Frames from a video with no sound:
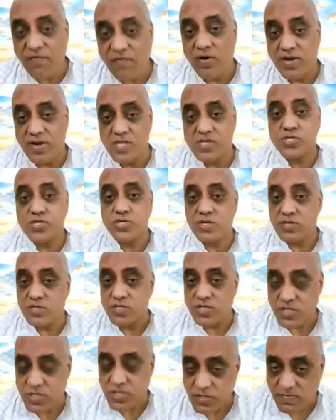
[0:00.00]
for
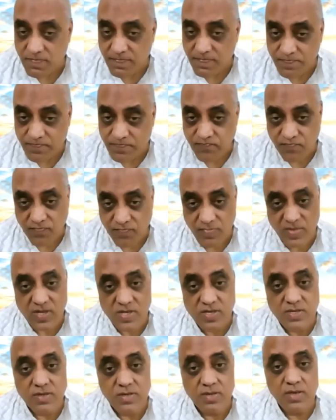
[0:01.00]
instance,
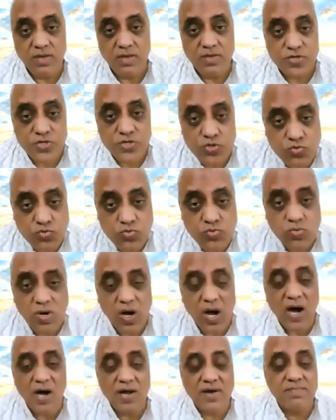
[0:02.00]

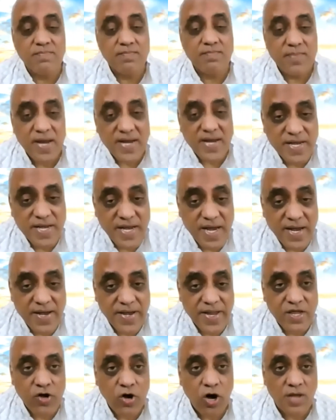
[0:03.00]
you are
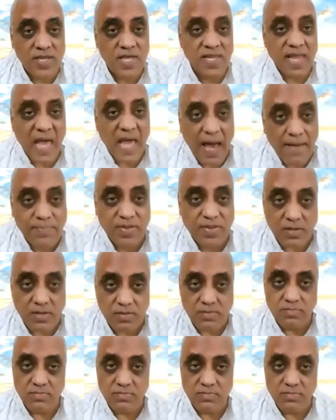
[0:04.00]
meditating on an apple.